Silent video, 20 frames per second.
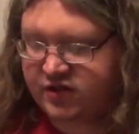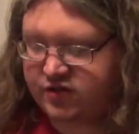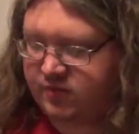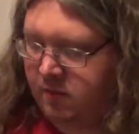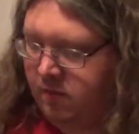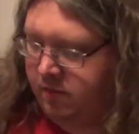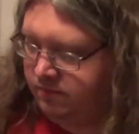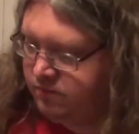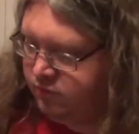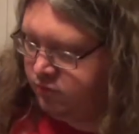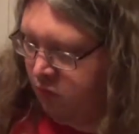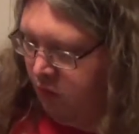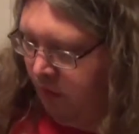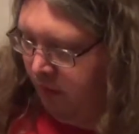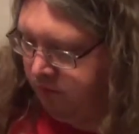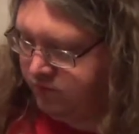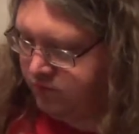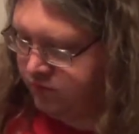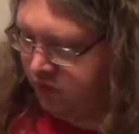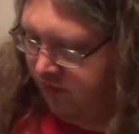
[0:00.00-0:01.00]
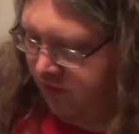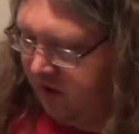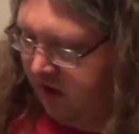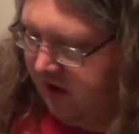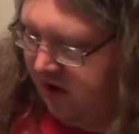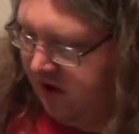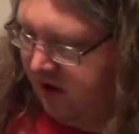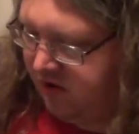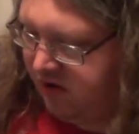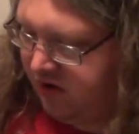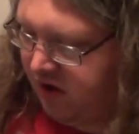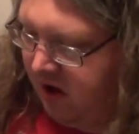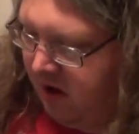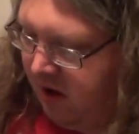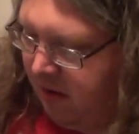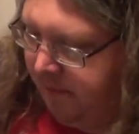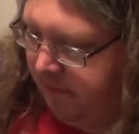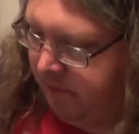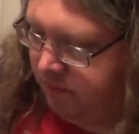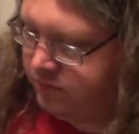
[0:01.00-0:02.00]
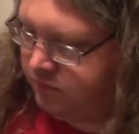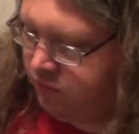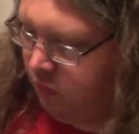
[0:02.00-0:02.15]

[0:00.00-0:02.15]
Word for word: is right on top.